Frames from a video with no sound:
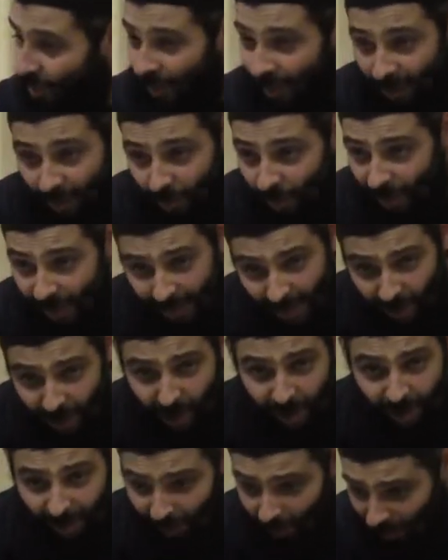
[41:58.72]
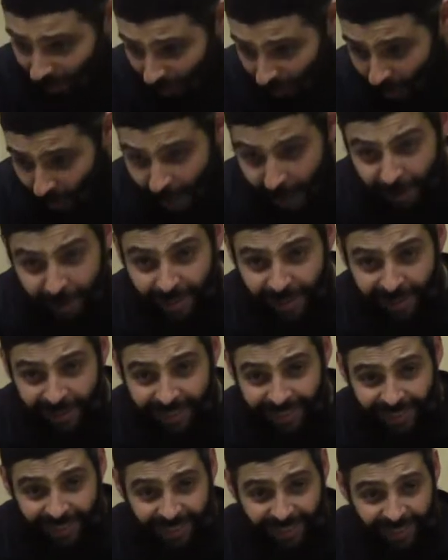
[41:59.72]
we can do a session like where you sit
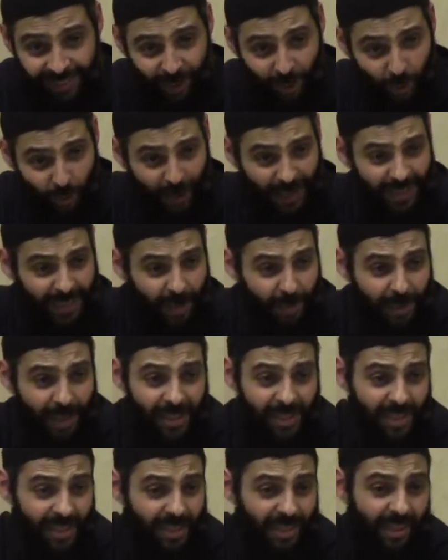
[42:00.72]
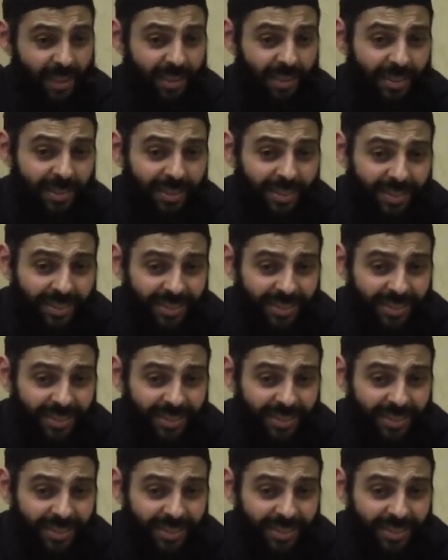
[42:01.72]
20 minutes in dhikr.